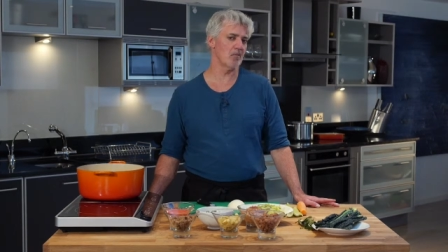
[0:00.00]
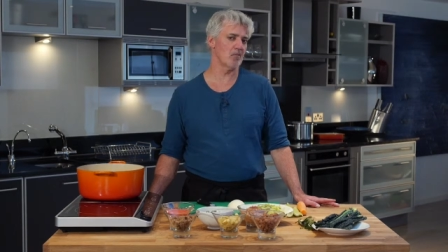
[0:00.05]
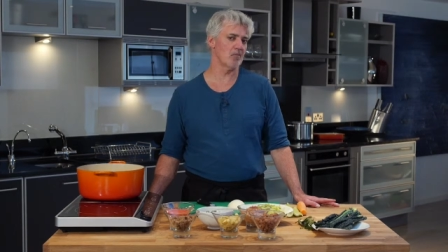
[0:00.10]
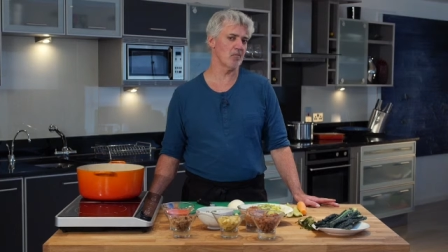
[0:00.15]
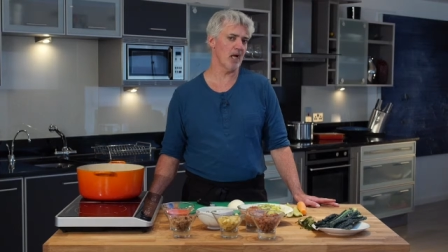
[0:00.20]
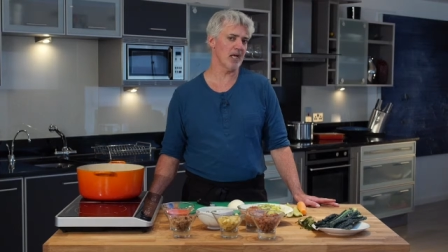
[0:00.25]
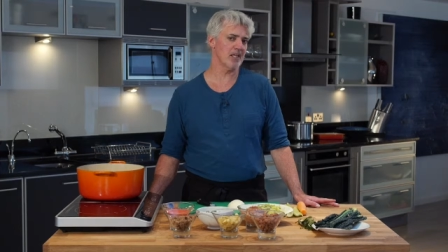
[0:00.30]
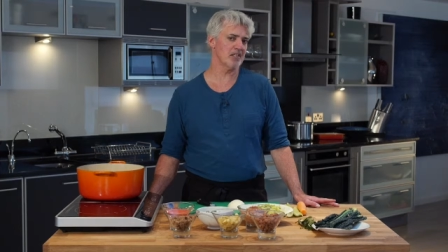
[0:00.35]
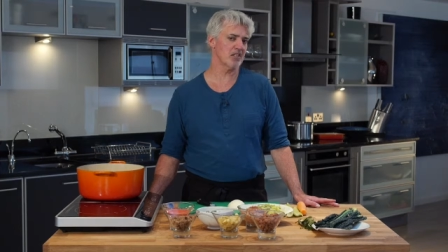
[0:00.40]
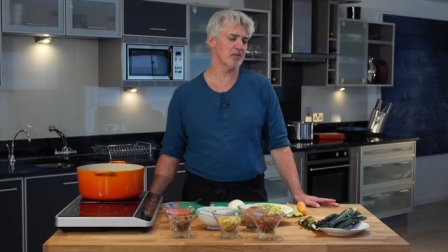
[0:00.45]

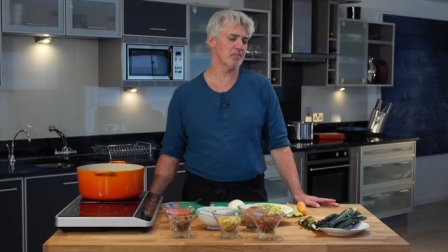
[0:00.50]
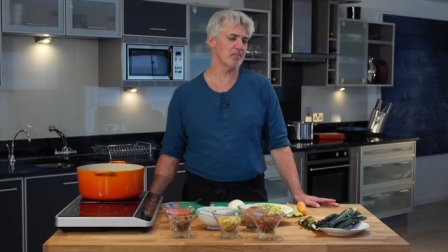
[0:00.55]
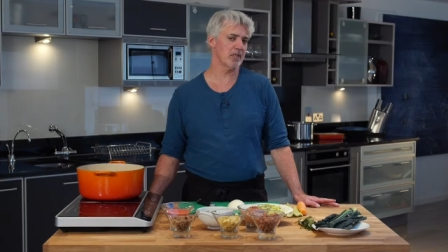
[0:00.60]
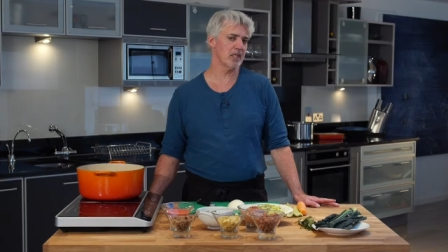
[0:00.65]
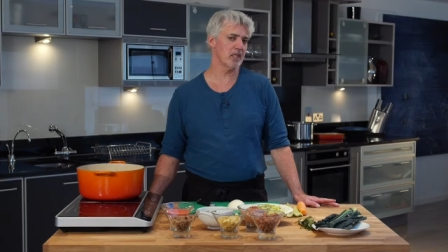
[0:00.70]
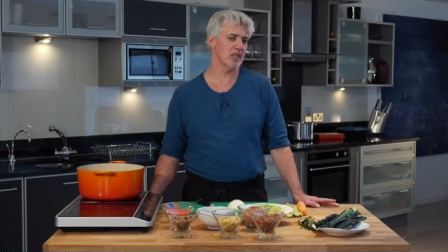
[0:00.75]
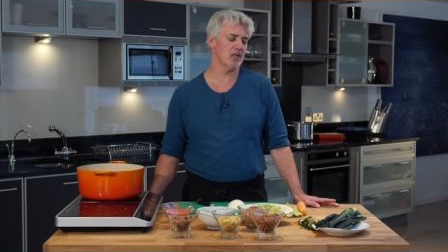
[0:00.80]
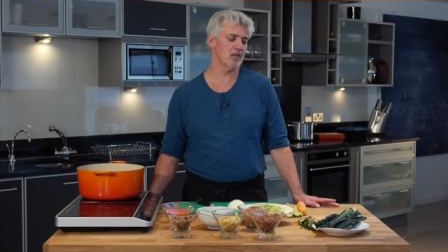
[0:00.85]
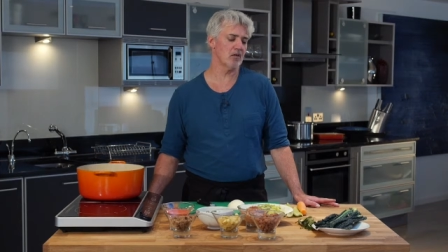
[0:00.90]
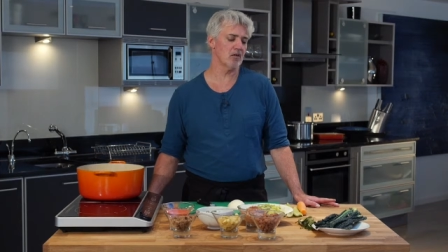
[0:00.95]

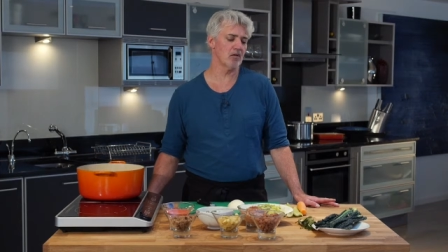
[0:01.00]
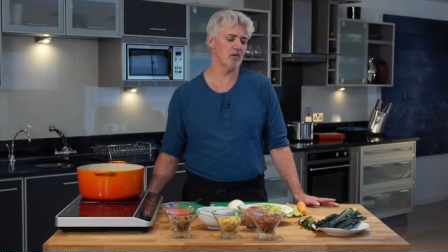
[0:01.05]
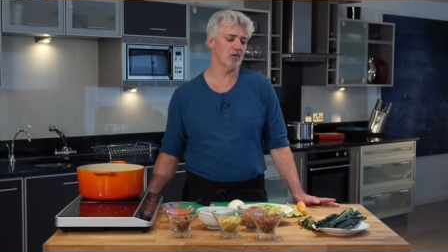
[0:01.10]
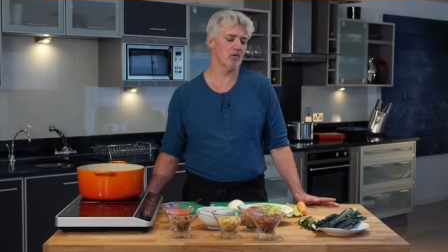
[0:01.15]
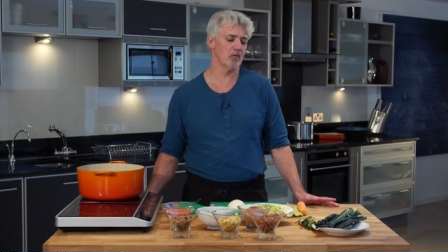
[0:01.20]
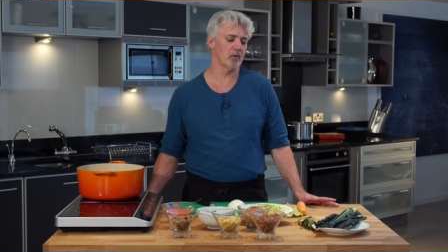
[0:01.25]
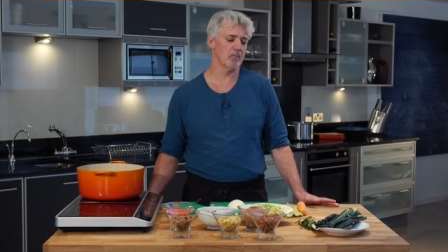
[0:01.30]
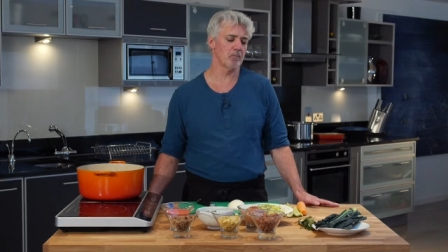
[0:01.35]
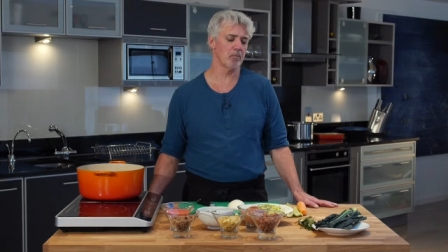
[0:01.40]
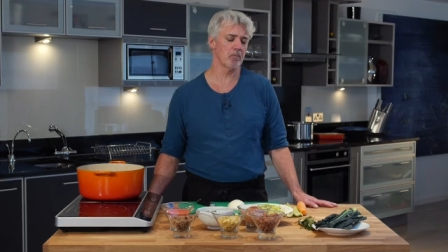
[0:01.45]
recipe or
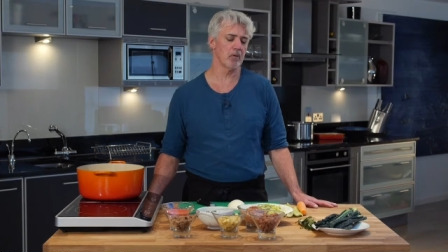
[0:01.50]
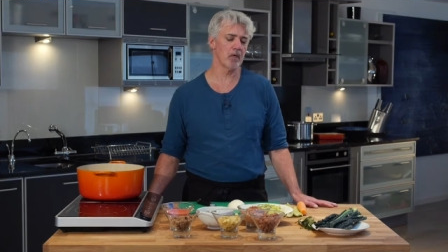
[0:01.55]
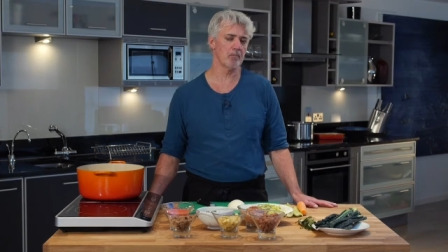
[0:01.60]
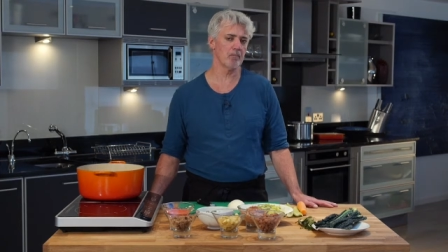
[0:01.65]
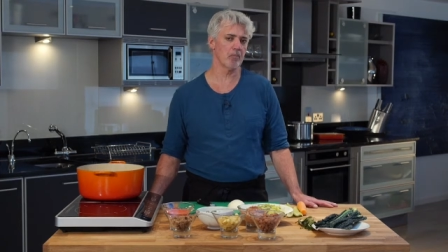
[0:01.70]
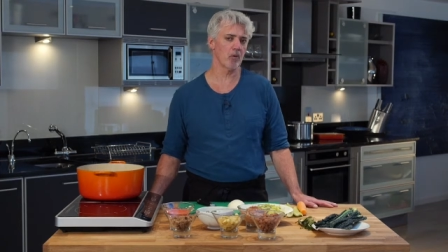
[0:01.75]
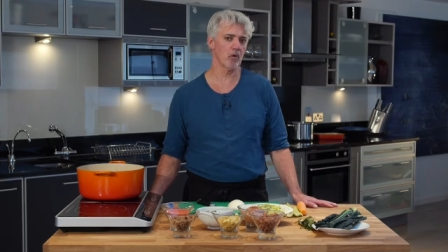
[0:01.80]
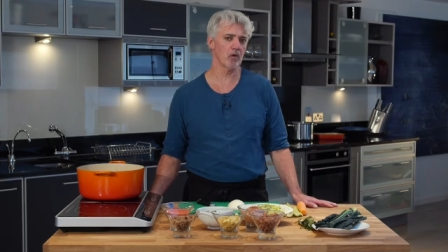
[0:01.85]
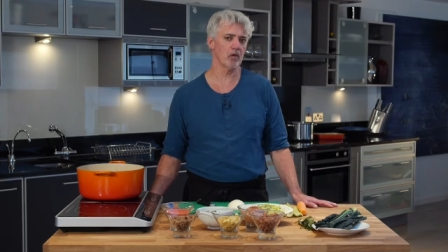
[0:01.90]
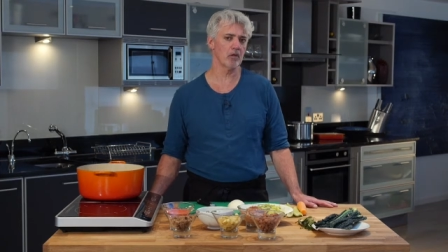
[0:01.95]

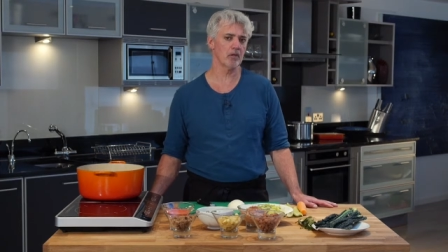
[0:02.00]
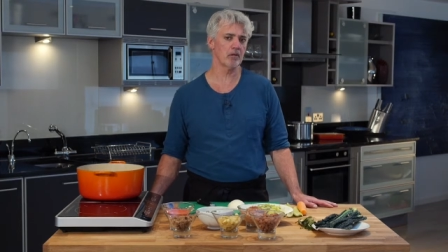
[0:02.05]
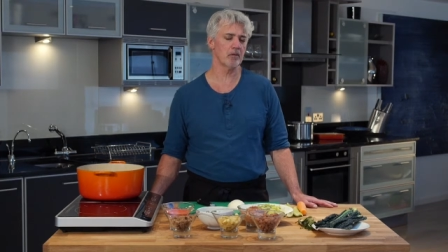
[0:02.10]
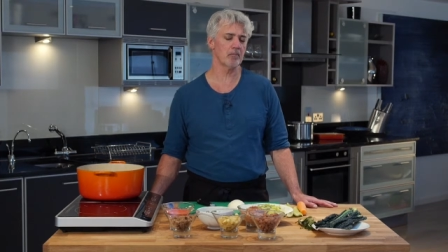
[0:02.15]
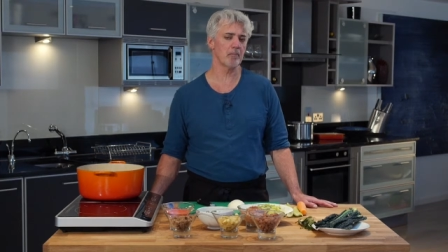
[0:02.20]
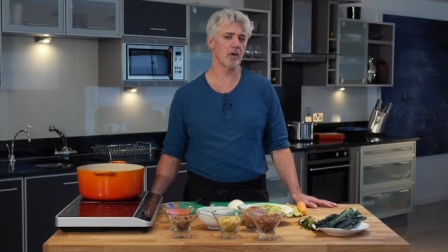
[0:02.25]
important